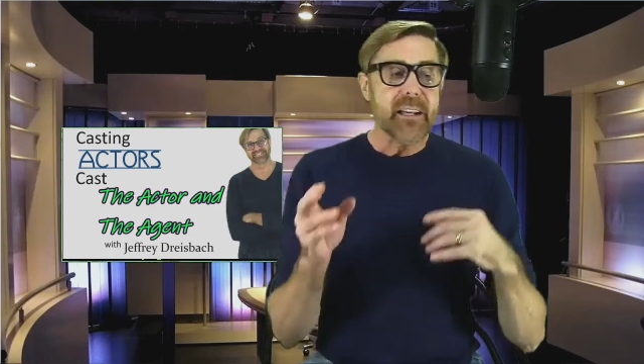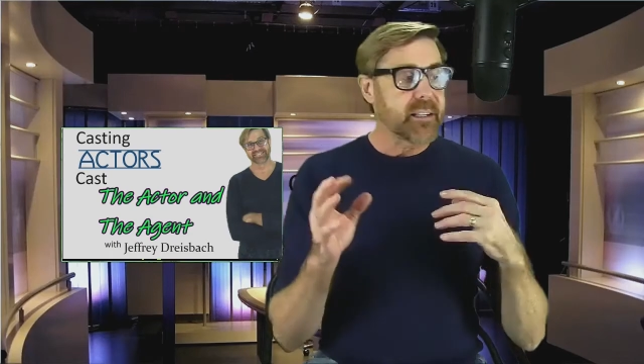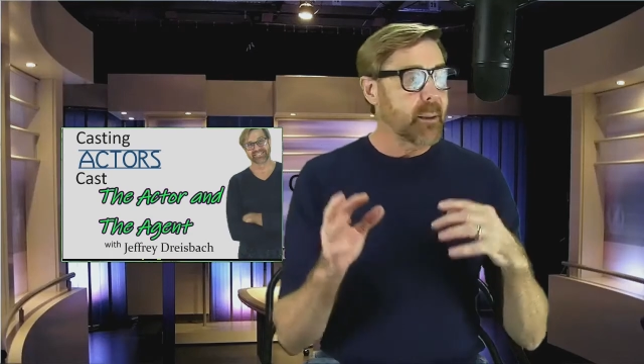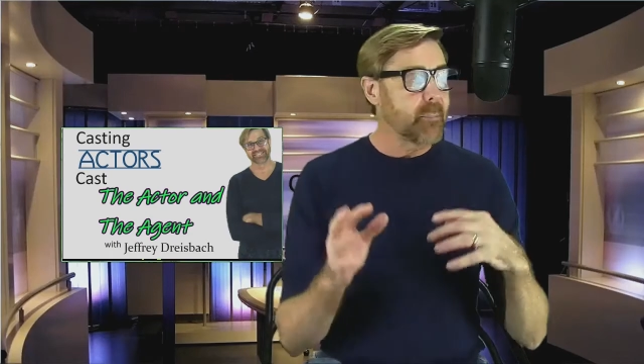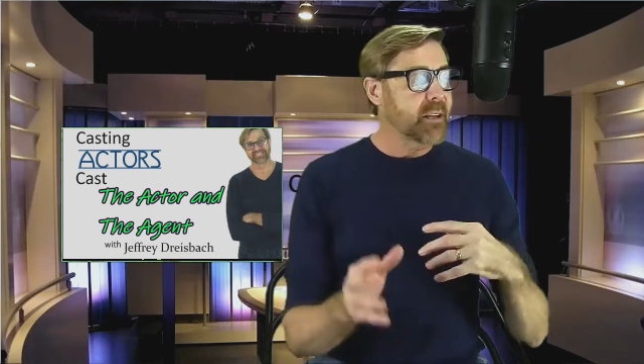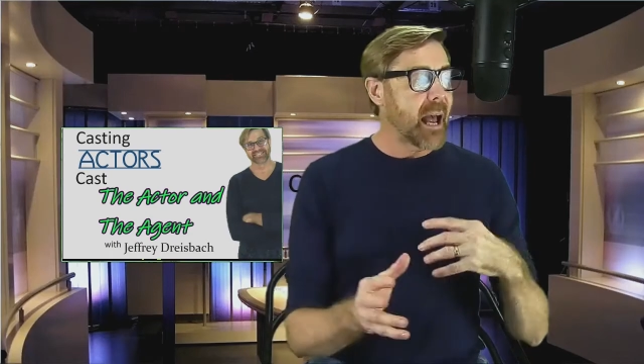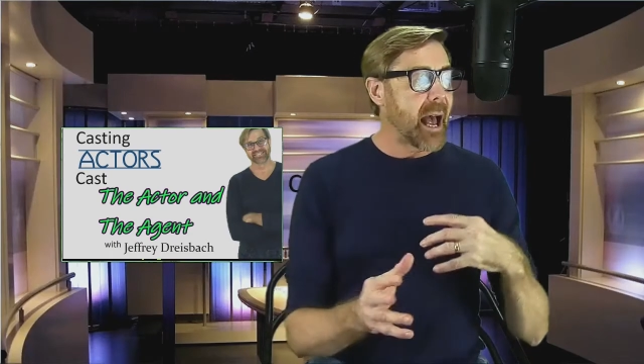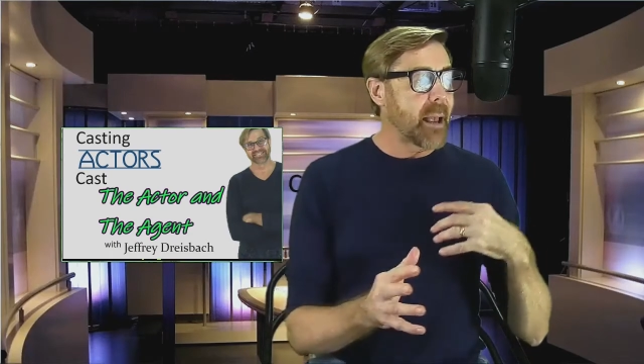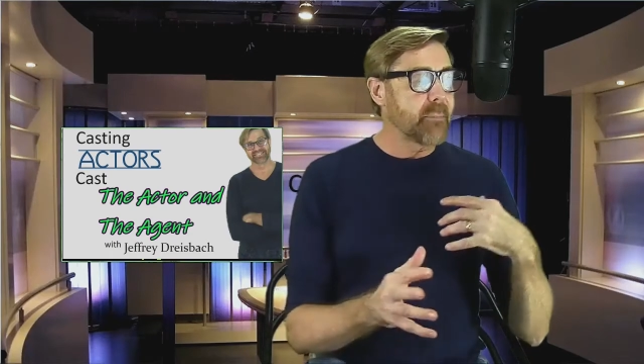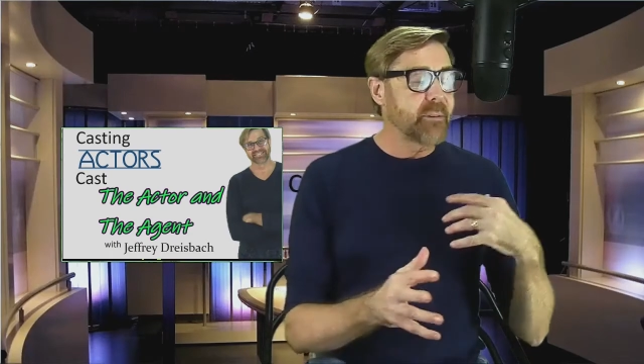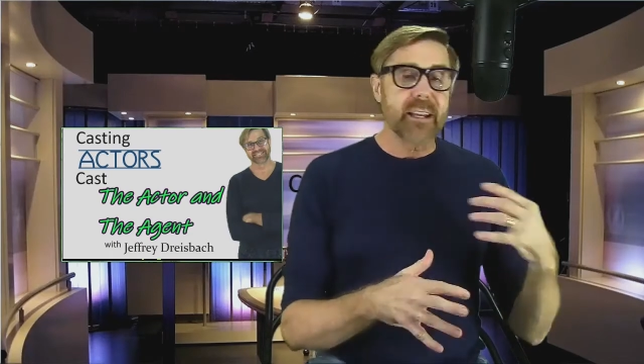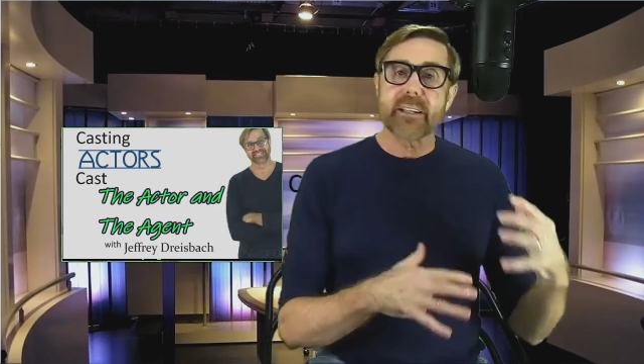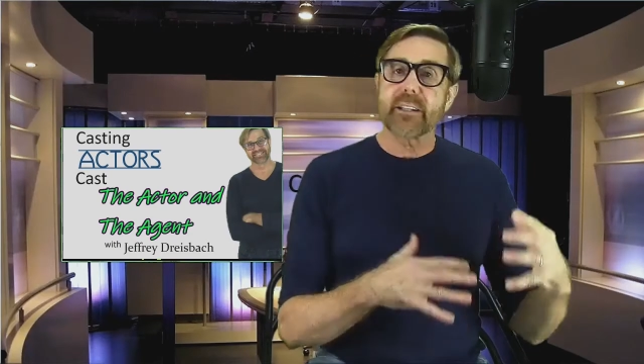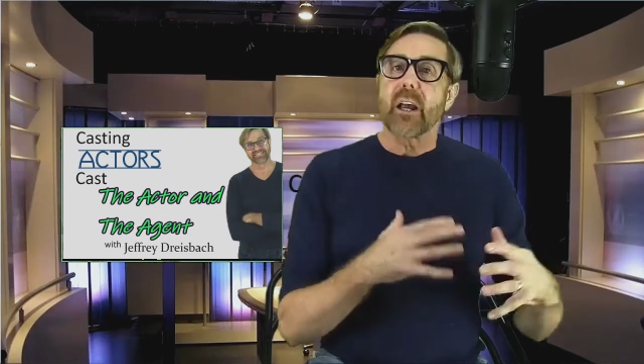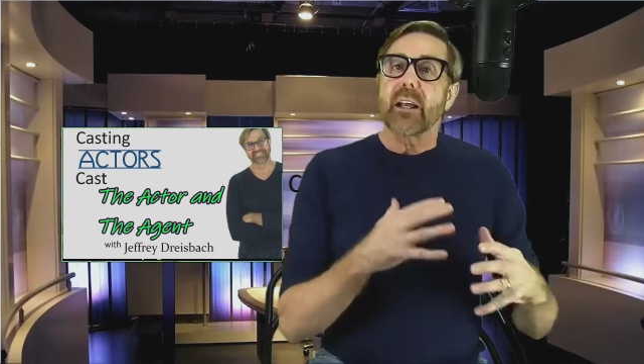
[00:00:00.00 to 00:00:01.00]

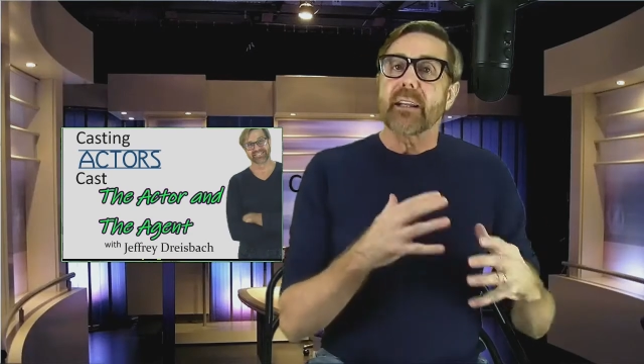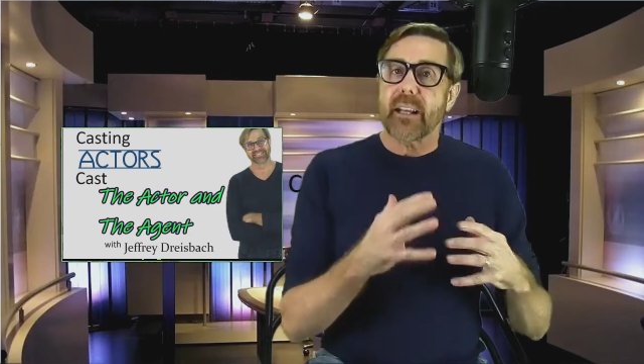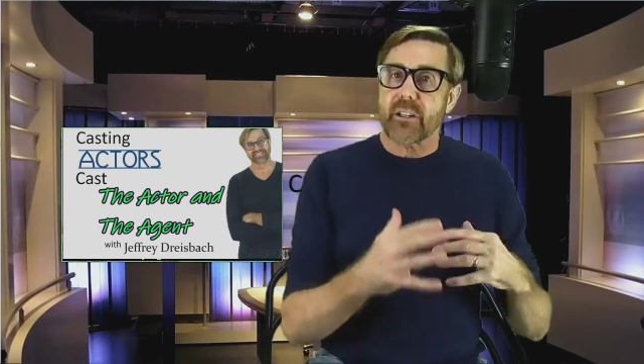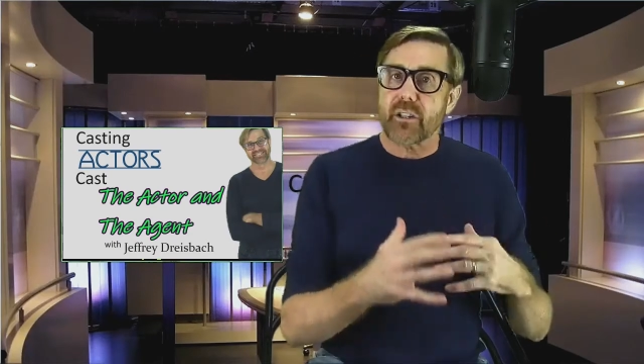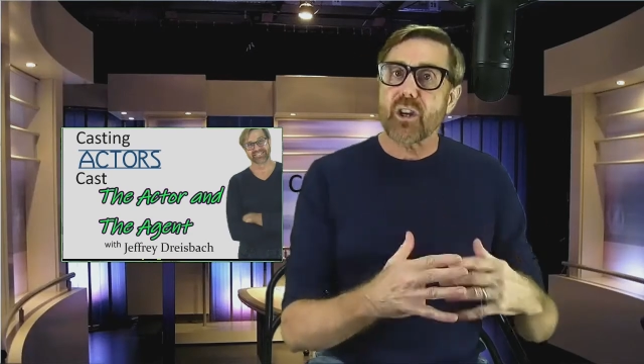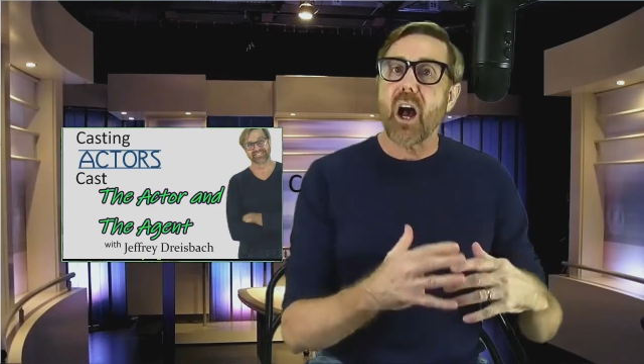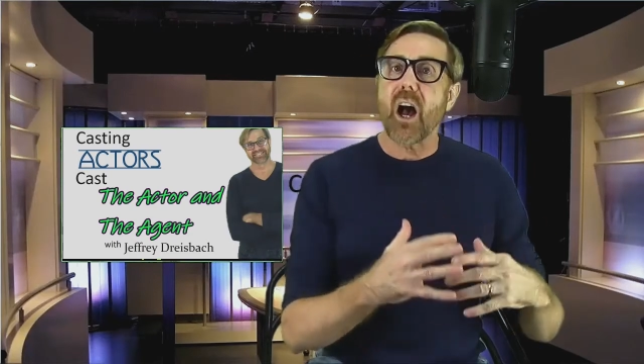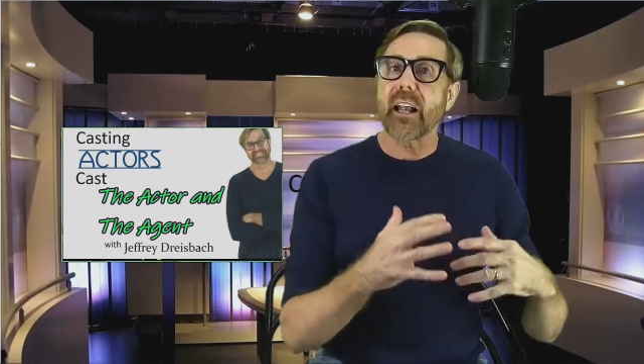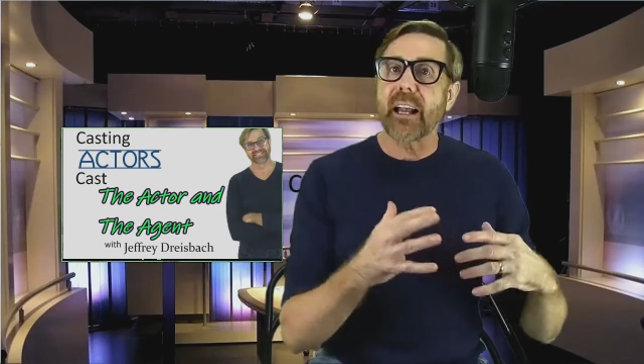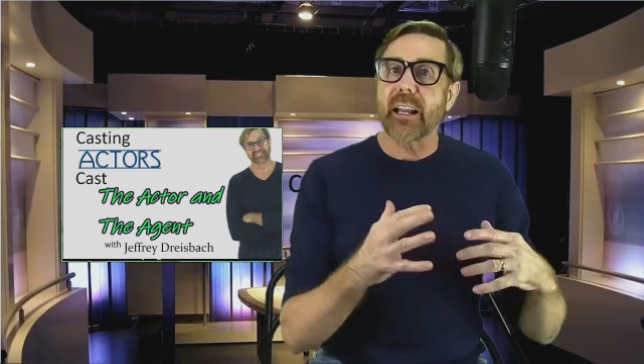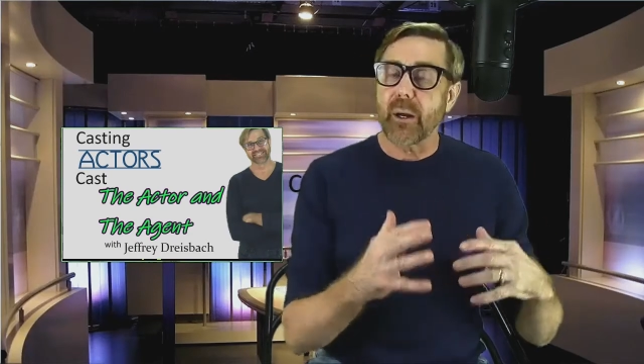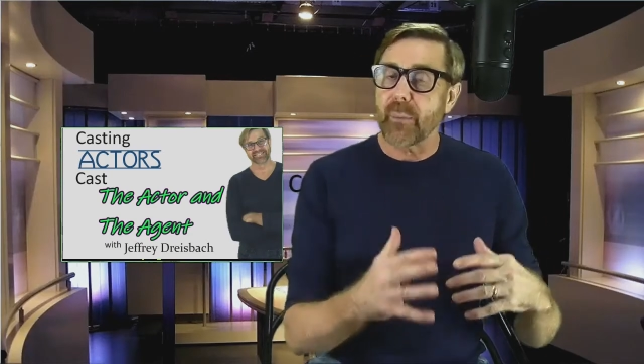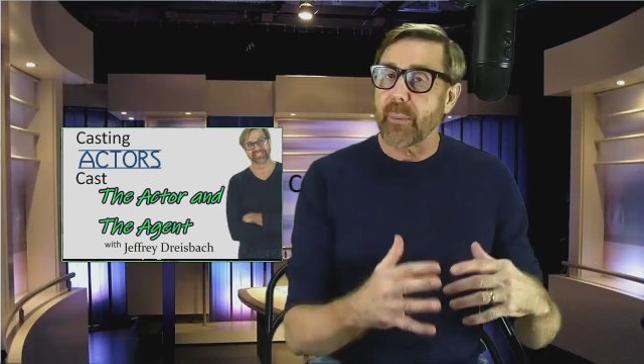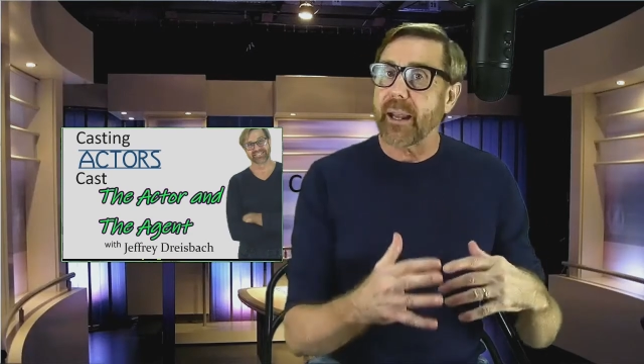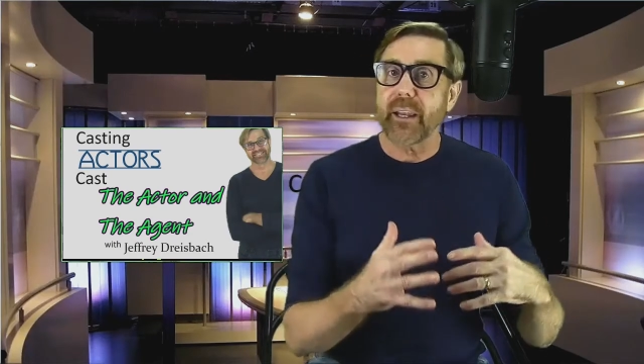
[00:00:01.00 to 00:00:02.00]
Sometimes it's let's talk on a